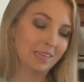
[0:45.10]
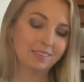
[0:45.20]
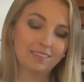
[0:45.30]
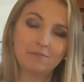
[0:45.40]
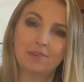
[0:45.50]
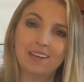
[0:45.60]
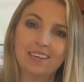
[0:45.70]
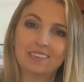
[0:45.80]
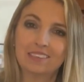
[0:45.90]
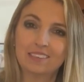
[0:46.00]
Instant
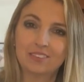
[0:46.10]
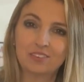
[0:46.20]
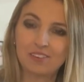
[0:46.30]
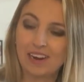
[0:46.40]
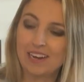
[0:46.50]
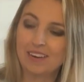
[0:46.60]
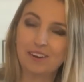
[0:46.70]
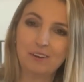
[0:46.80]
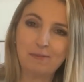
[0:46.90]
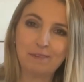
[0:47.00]
Pot to strain
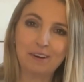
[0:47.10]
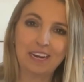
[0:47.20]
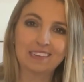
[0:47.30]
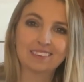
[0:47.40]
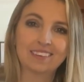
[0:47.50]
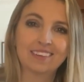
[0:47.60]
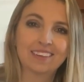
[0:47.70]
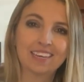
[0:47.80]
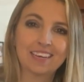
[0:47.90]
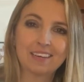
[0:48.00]
all my rice.
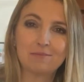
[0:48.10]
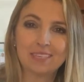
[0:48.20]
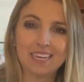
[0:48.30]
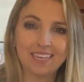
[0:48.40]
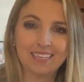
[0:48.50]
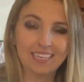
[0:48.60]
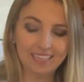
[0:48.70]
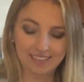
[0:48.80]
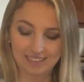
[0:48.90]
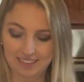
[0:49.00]
It comes in
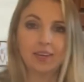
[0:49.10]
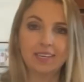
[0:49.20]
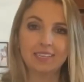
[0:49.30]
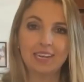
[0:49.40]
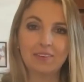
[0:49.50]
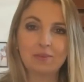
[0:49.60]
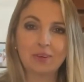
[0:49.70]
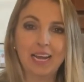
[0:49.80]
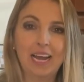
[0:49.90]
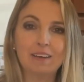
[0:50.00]
handy. Okay, now I'm going
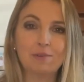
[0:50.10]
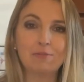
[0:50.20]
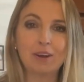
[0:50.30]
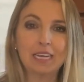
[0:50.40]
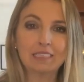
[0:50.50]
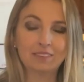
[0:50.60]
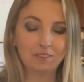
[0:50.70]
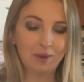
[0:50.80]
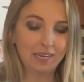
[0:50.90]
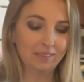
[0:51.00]
to add my rice to
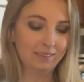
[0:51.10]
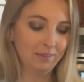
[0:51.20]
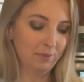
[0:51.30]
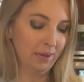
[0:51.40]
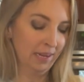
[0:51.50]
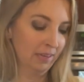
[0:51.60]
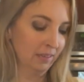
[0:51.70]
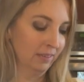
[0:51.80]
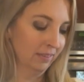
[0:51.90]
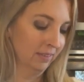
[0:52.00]
my Instant
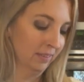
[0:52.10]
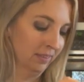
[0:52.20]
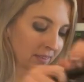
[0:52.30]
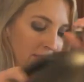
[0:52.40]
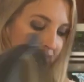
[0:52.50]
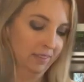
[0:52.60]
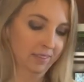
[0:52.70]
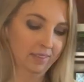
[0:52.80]
Pot.